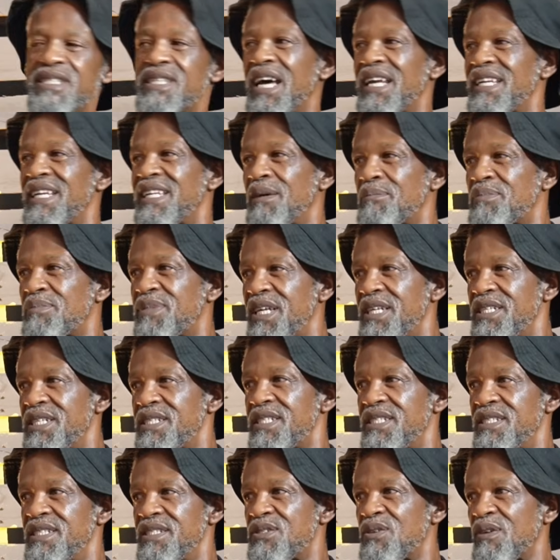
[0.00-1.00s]
are
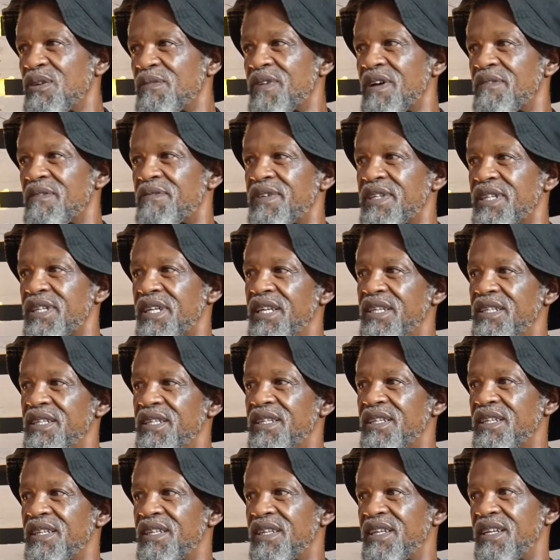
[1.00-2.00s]
adaptations of
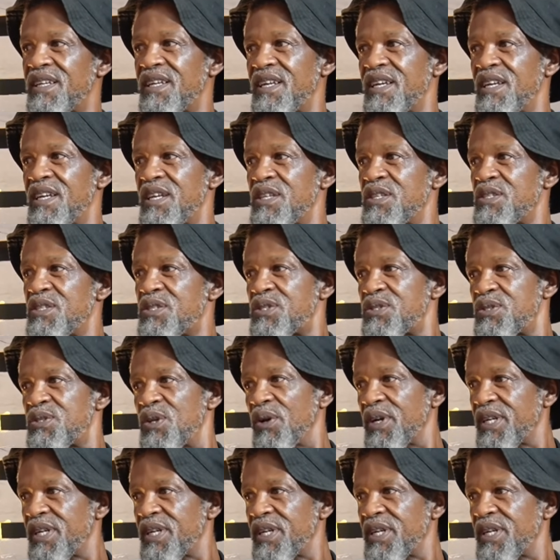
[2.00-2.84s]
African stories.